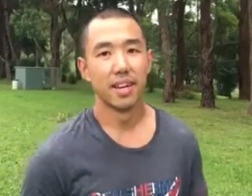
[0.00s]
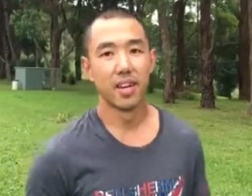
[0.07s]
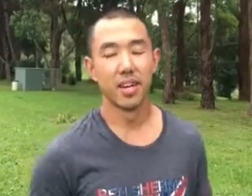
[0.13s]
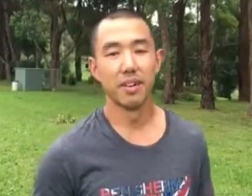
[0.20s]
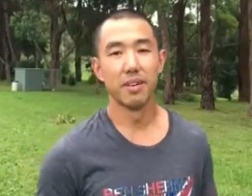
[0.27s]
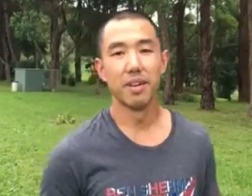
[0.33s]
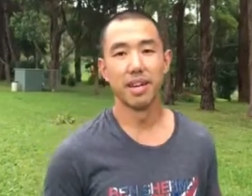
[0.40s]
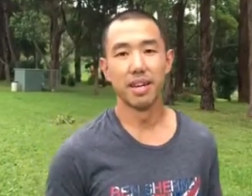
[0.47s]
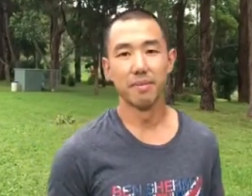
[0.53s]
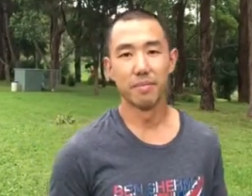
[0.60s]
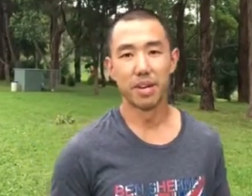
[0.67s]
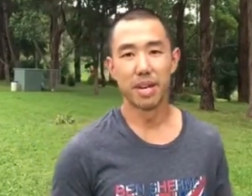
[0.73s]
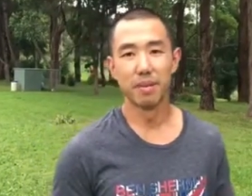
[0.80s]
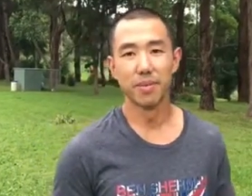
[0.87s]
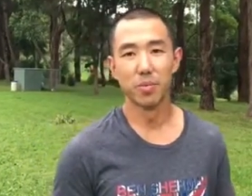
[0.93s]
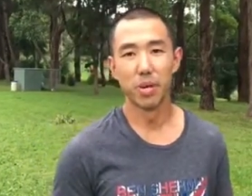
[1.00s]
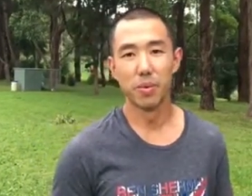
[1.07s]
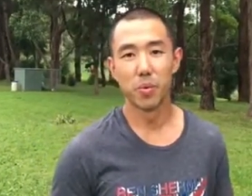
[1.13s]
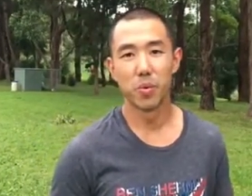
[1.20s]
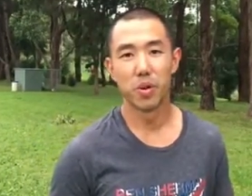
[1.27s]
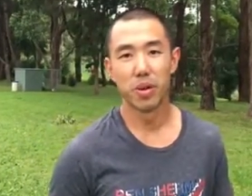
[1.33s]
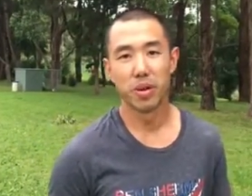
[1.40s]
Hi, uh, my name is
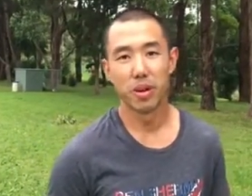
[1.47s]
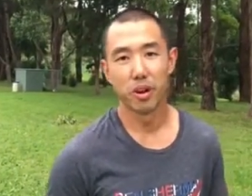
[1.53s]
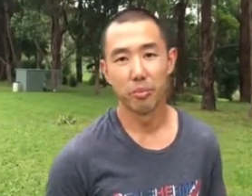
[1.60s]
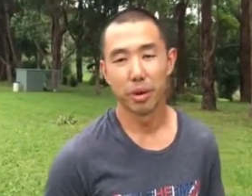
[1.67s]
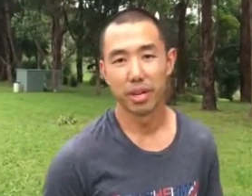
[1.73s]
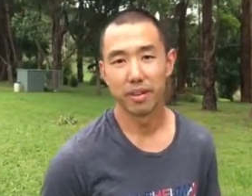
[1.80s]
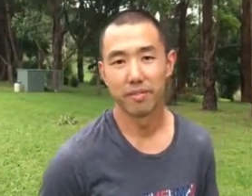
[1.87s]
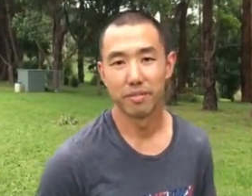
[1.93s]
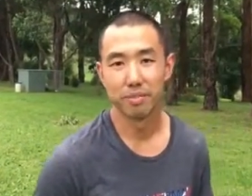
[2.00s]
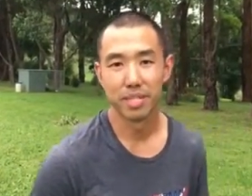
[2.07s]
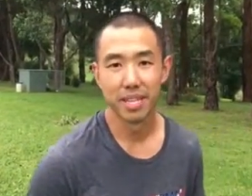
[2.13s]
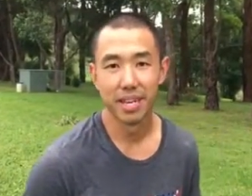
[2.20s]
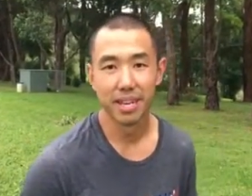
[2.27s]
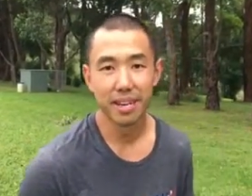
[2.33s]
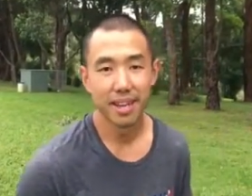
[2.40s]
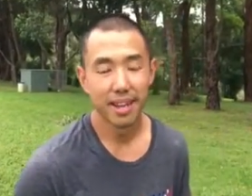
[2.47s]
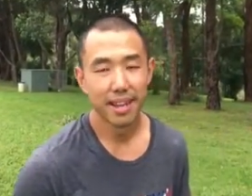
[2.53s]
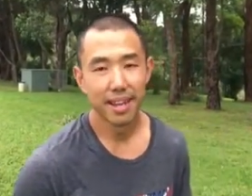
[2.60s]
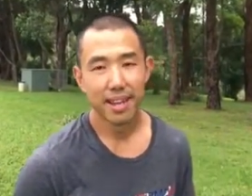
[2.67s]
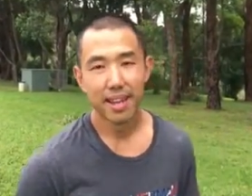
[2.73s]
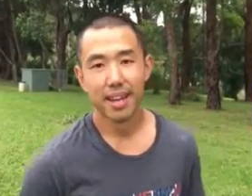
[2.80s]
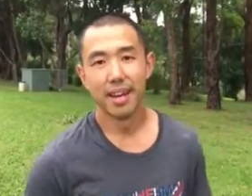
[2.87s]
William Kwok, chiropractor from Sydney.
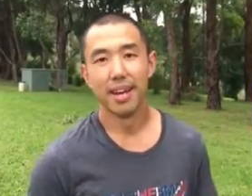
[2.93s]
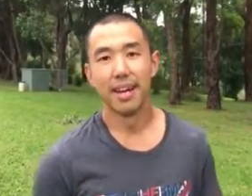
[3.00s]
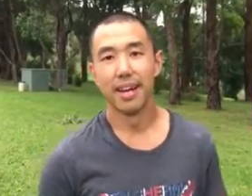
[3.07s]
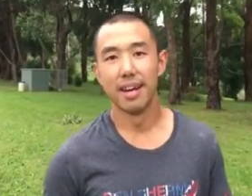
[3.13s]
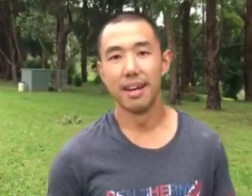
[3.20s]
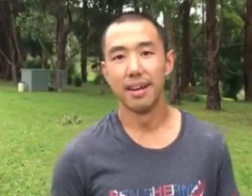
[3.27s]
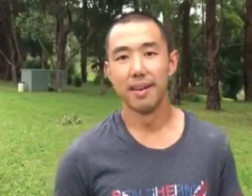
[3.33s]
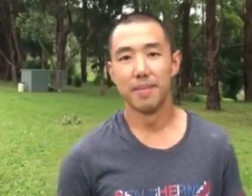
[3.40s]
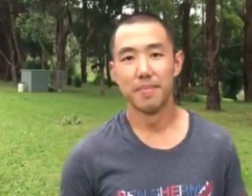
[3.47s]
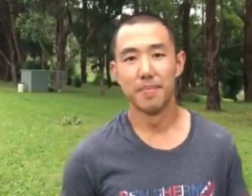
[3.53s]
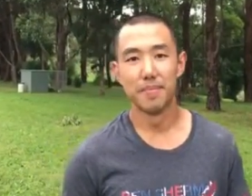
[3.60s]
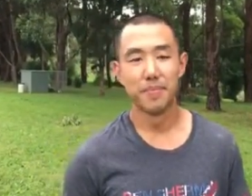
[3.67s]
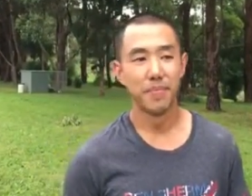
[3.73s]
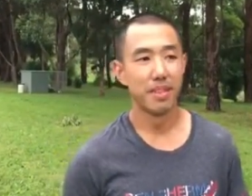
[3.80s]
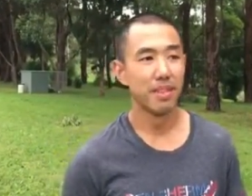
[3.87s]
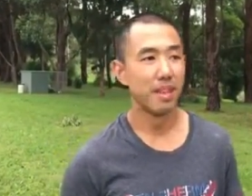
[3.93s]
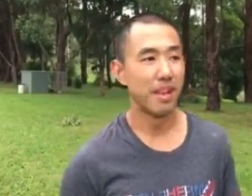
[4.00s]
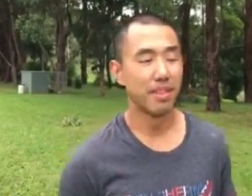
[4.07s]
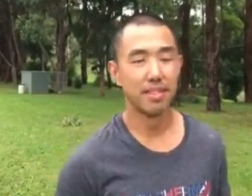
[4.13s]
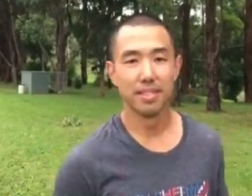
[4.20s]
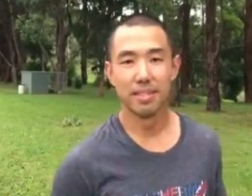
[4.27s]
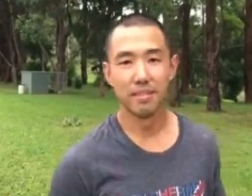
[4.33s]
Um,
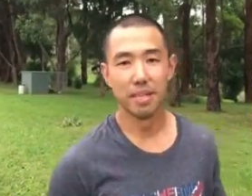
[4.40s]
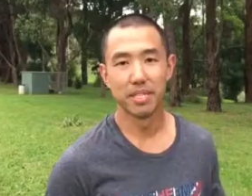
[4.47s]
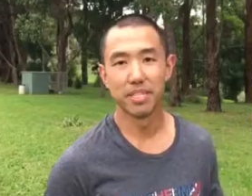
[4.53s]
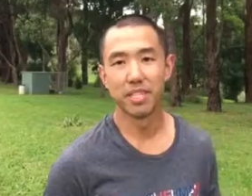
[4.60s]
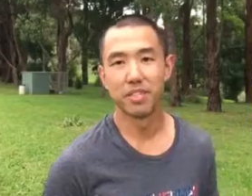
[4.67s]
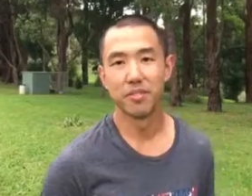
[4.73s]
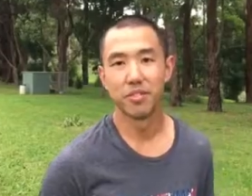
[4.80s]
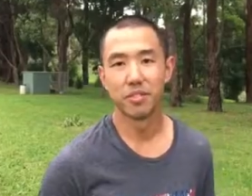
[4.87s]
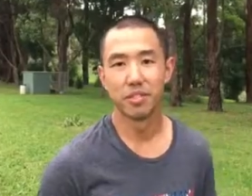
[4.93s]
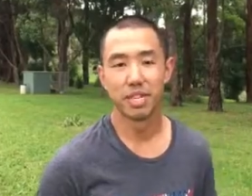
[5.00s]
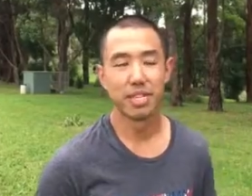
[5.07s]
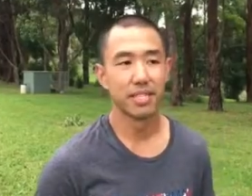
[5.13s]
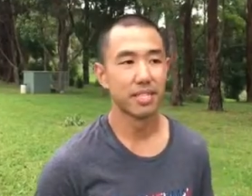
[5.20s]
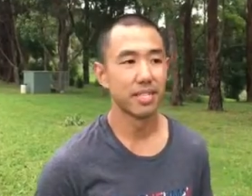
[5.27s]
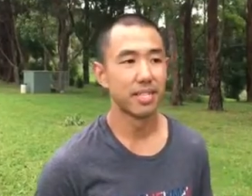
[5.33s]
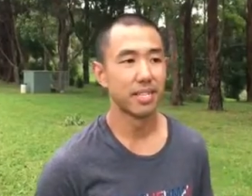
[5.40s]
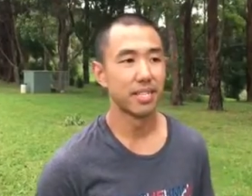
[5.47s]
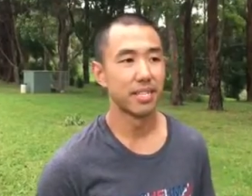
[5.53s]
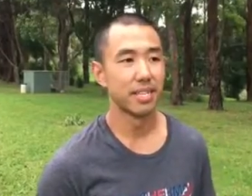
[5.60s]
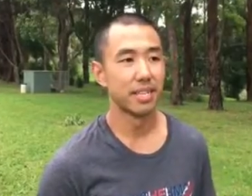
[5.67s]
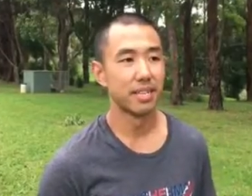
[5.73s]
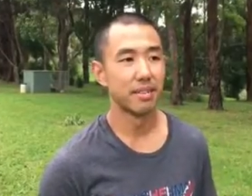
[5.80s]
this is the Men's Shed retreat uh,
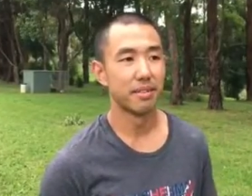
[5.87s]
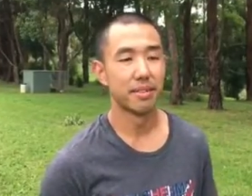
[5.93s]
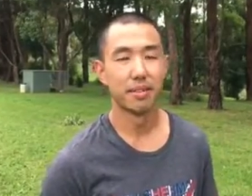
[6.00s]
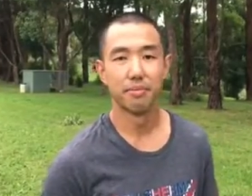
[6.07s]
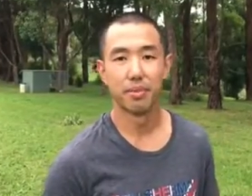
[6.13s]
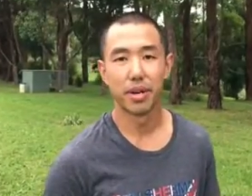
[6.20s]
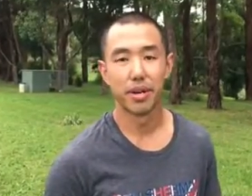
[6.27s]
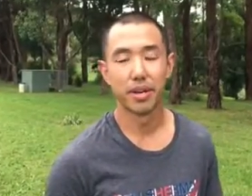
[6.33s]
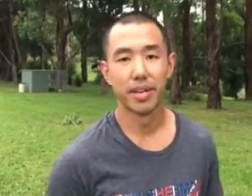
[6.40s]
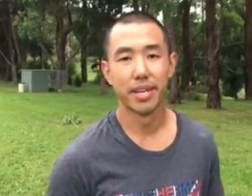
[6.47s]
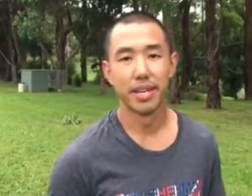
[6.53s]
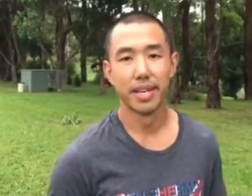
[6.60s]
down in Byron.